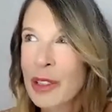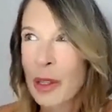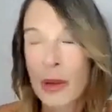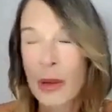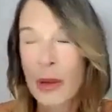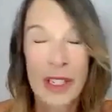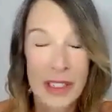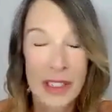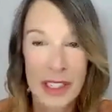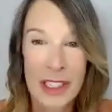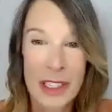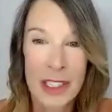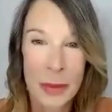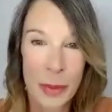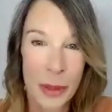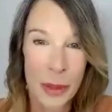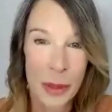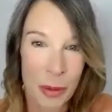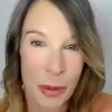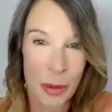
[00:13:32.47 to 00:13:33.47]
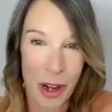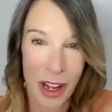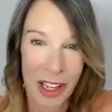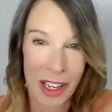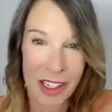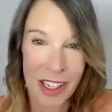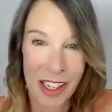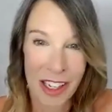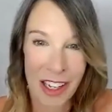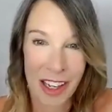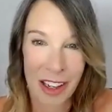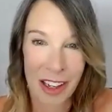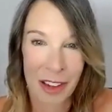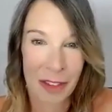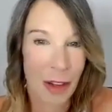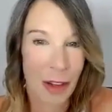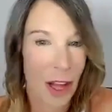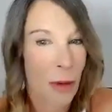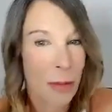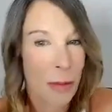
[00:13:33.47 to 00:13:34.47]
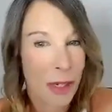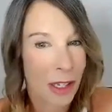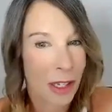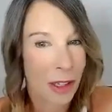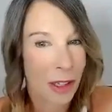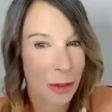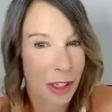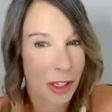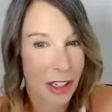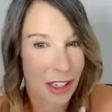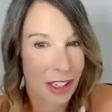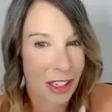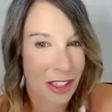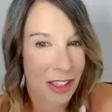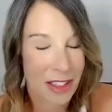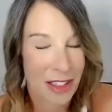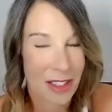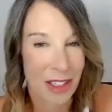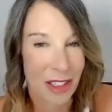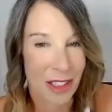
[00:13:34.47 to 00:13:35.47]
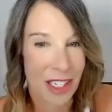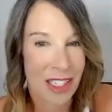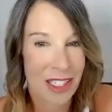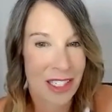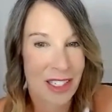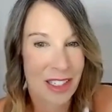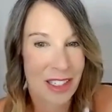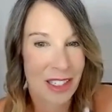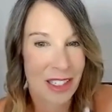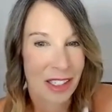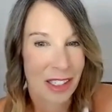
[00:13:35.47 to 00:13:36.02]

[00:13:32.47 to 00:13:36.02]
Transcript: So this is book one of how many in the series?